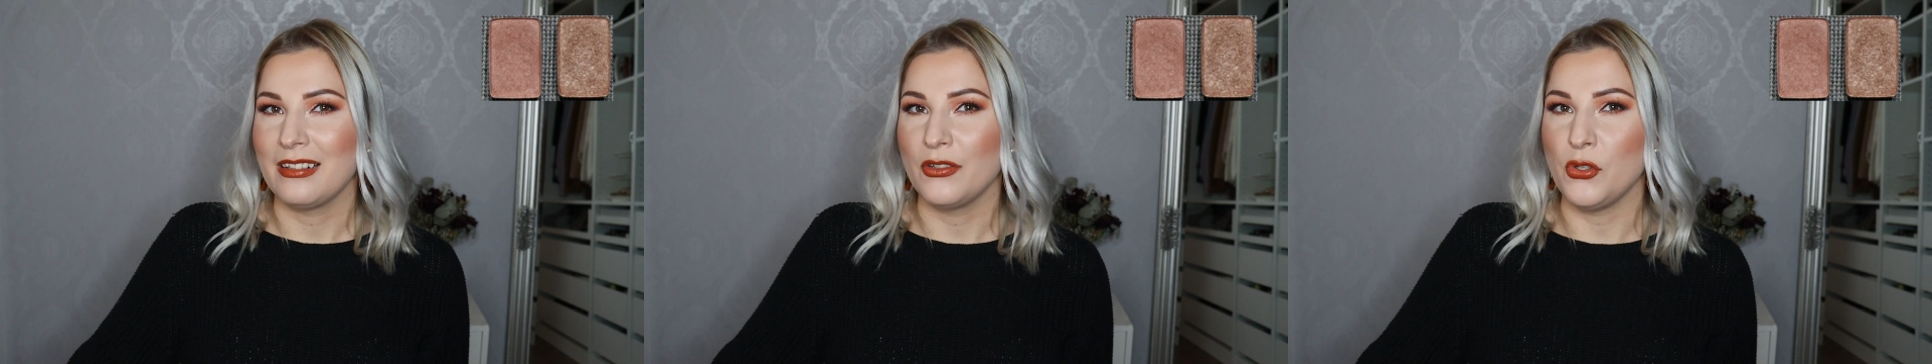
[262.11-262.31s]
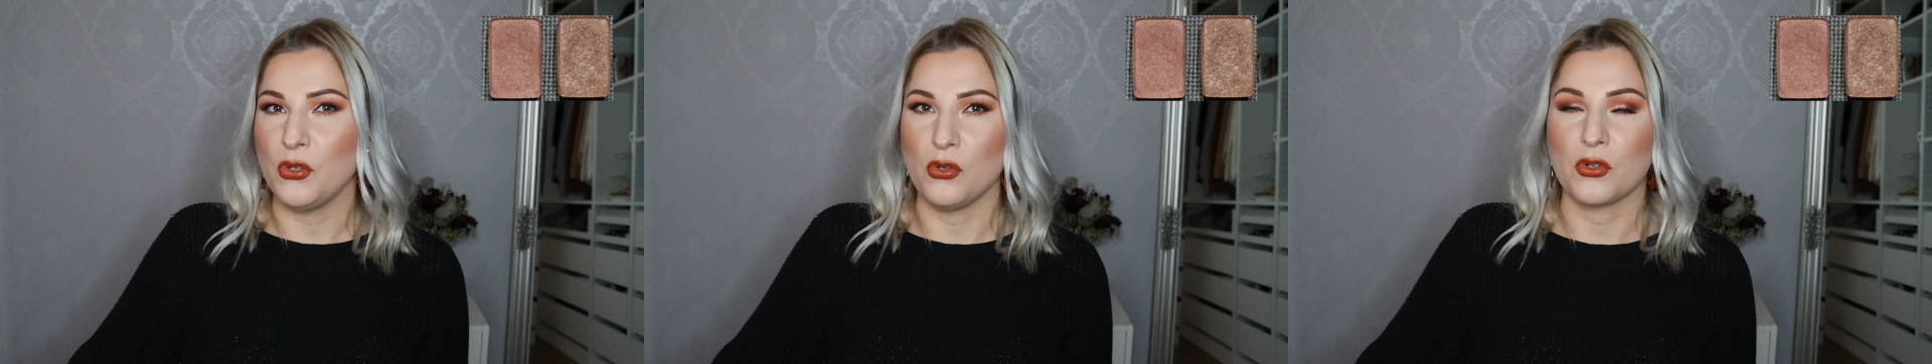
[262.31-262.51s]

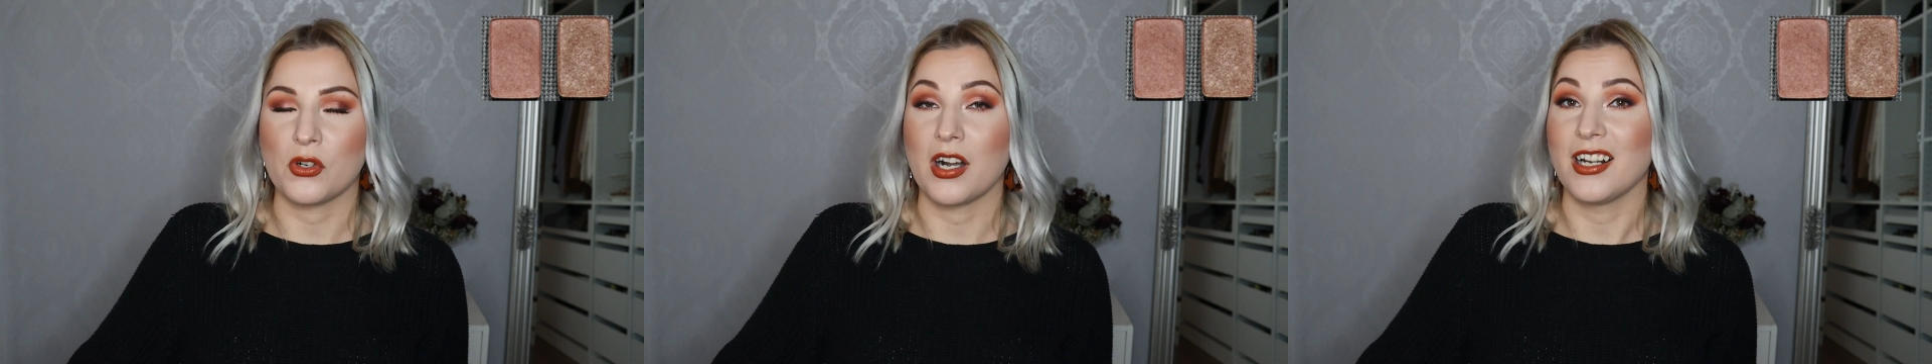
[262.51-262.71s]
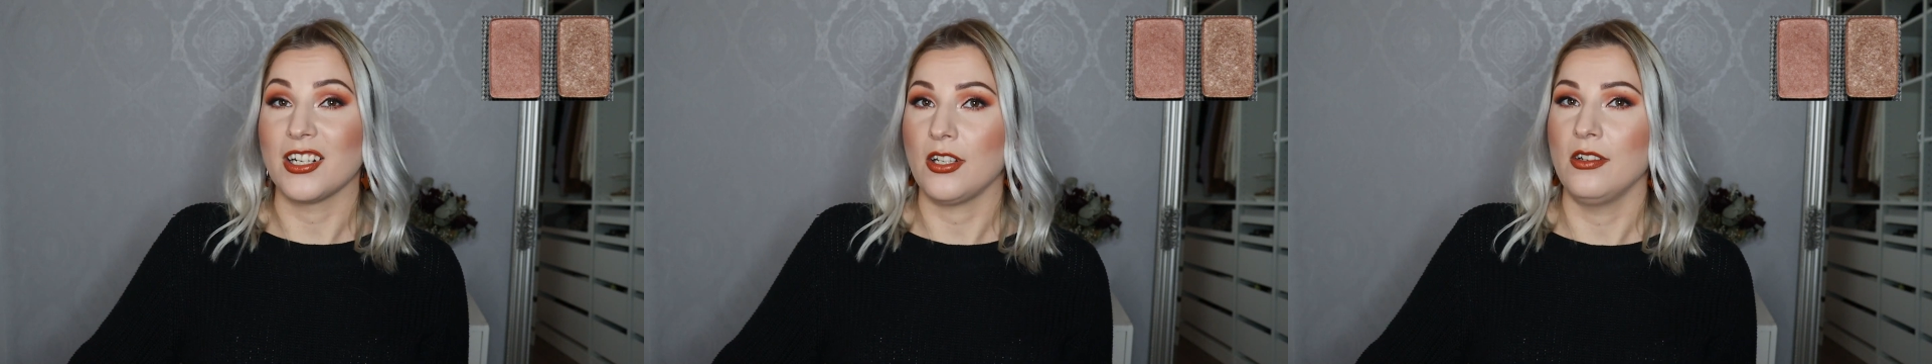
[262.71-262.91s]

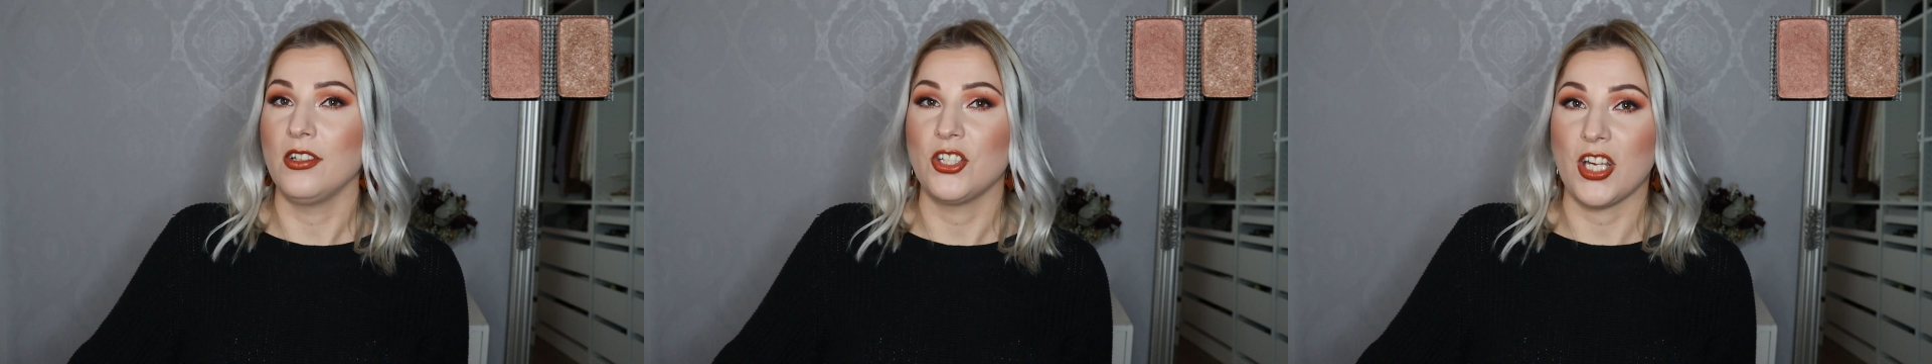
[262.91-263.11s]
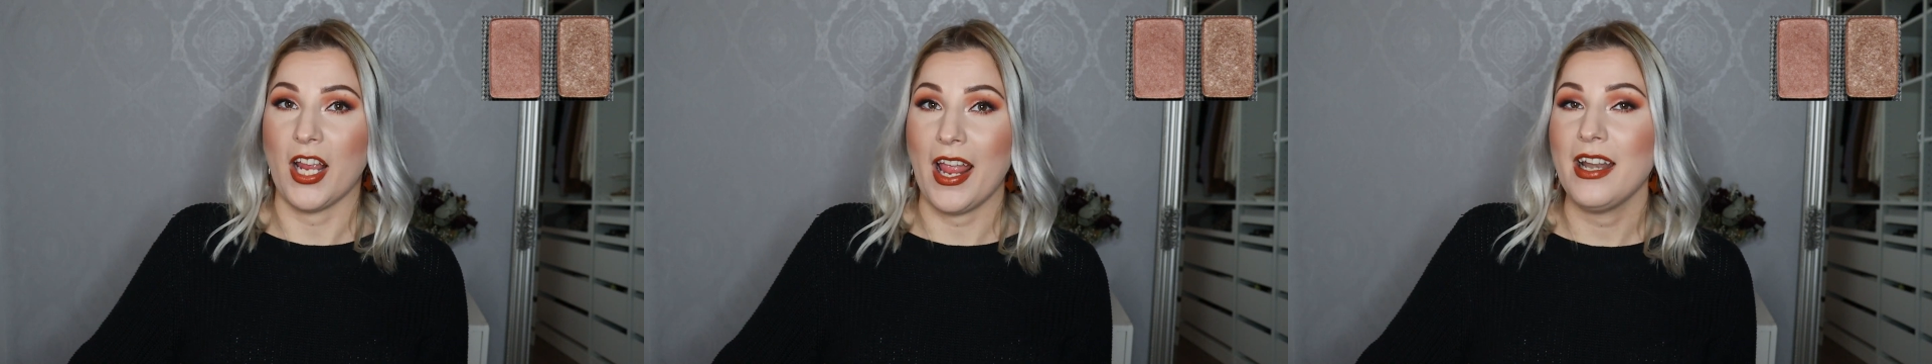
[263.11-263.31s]
neutral
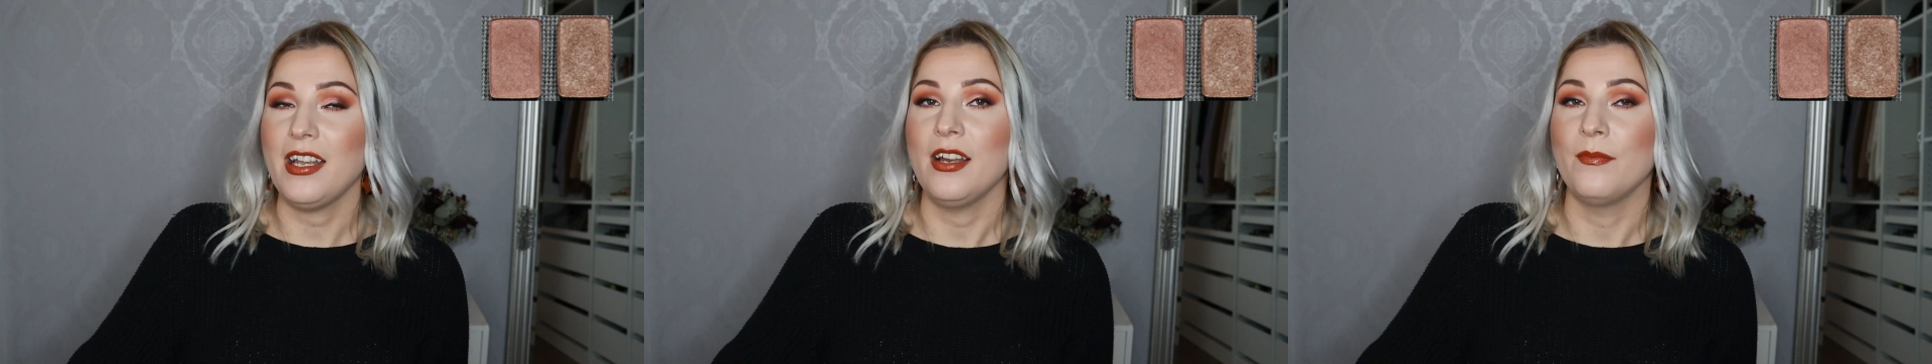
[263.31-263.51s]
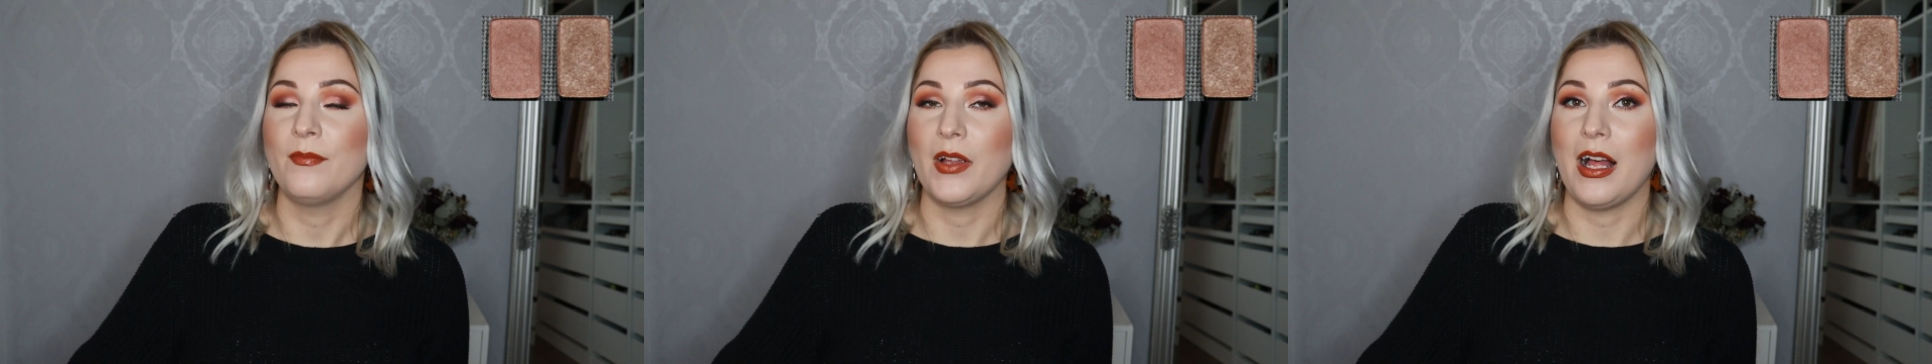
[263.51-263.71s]
shade.